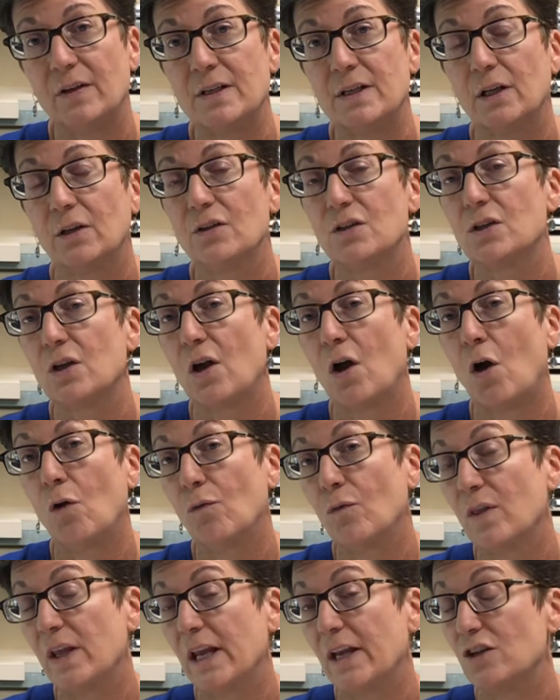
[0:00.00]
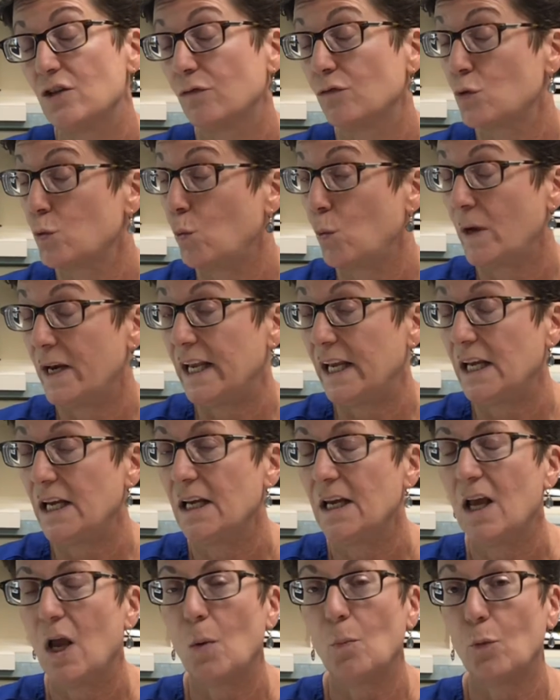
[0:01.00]
adults over the age of 20,
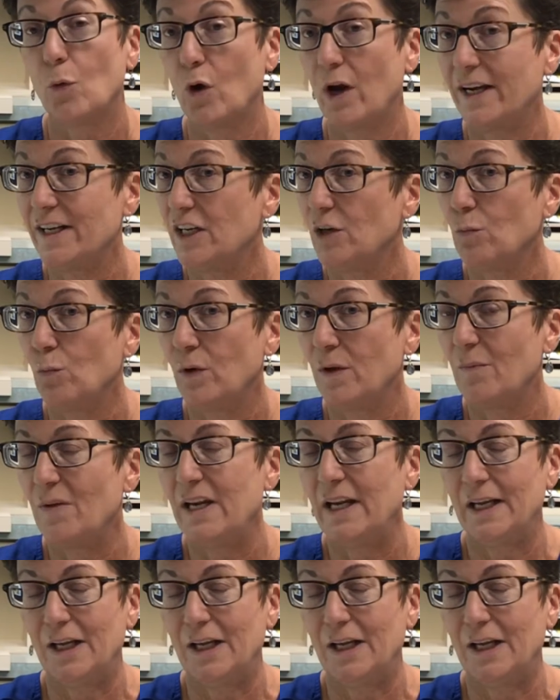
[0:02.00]
pregnant women.